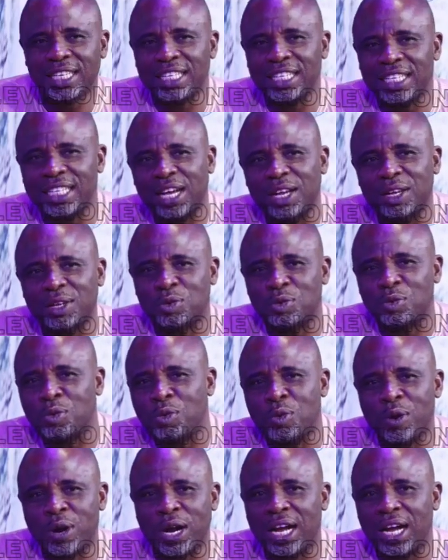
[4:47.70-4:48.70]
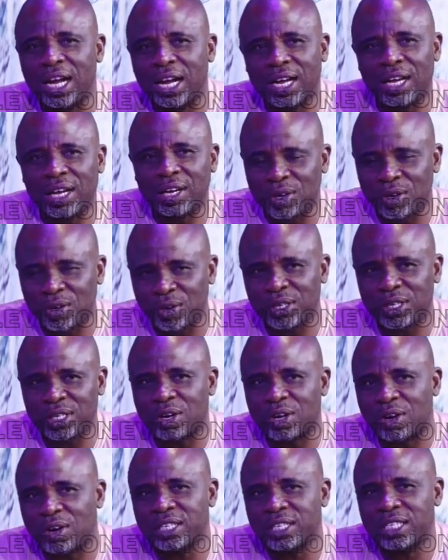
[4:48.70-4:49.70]
that we were holding.
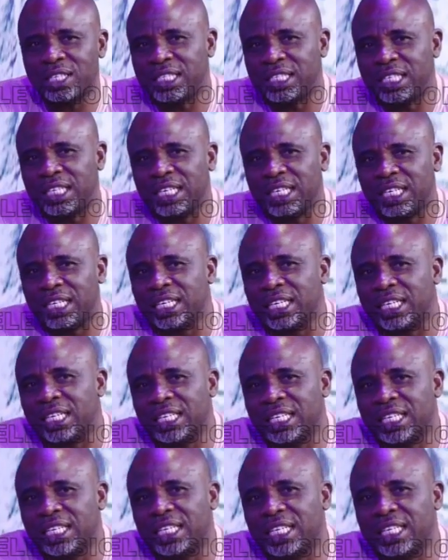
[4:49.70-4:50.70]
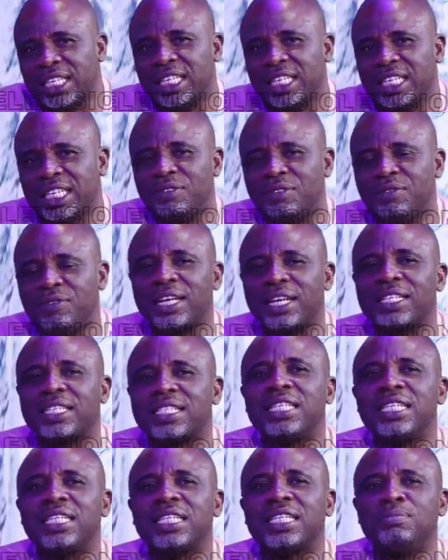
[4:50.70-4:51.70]
They call it the River
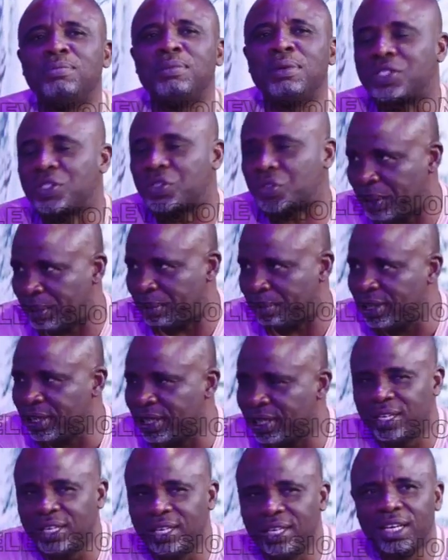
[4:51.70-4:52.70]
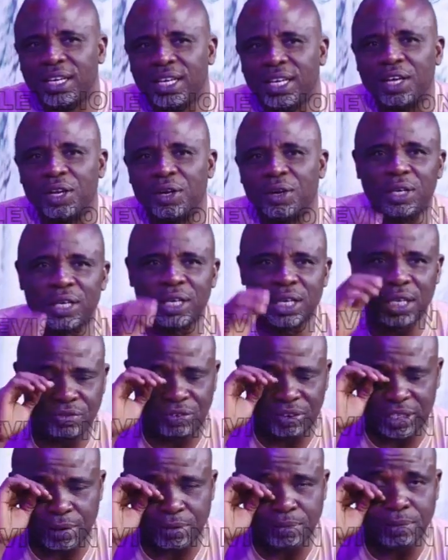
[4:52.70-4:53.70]
State Mainstream. You know, in
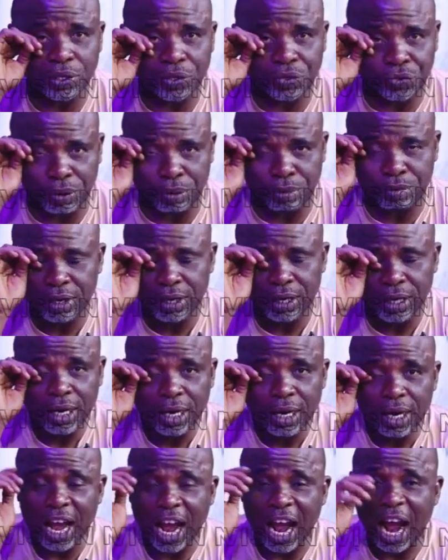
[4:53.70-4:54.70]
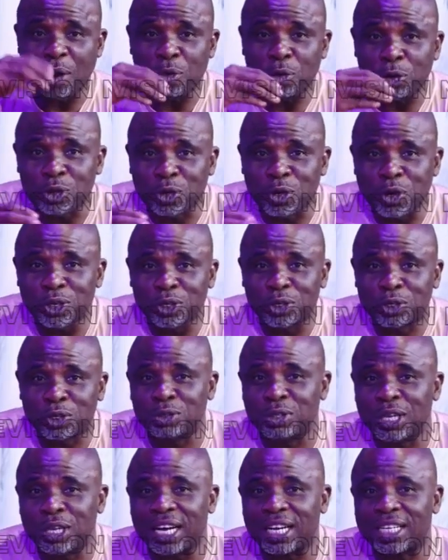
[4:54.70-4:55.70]
River State Mainstream, I was going to
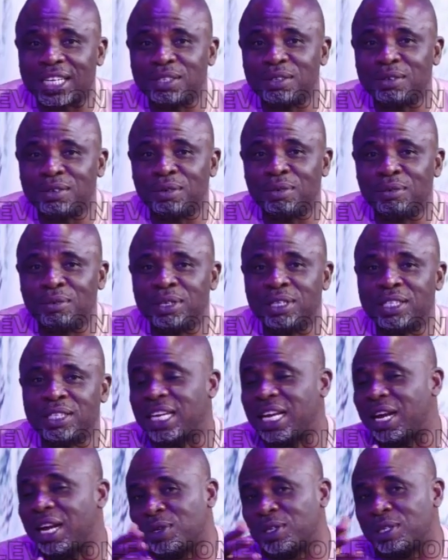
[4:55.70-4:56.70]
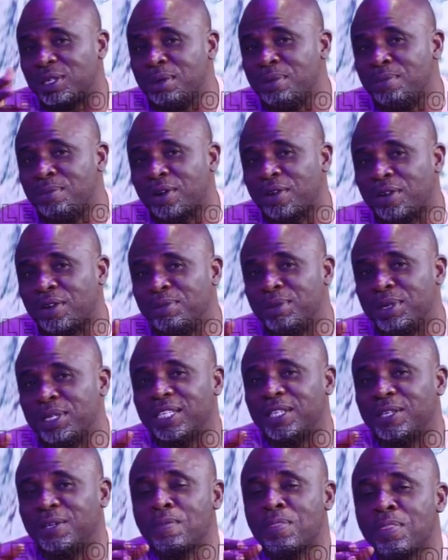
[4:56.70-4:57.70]
that meeting. I was a member of the
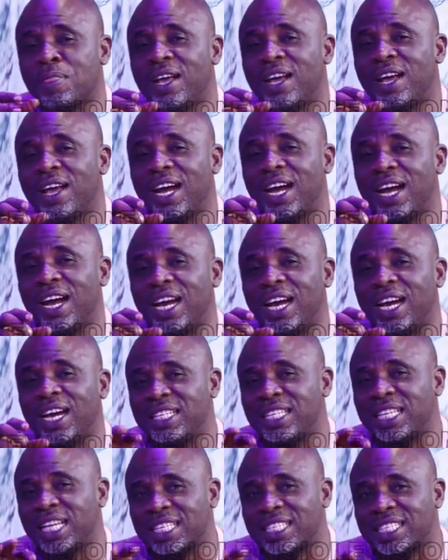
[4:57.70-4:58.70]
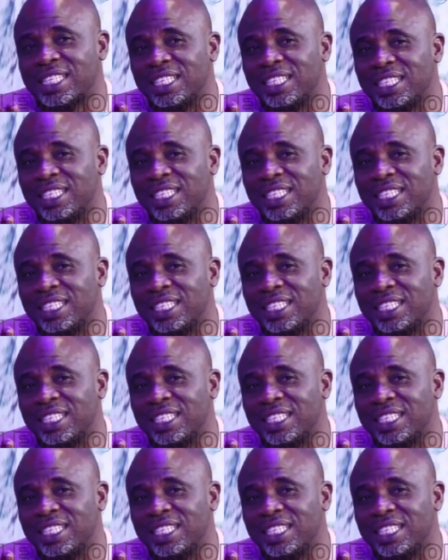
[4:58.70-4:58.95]
meeting. That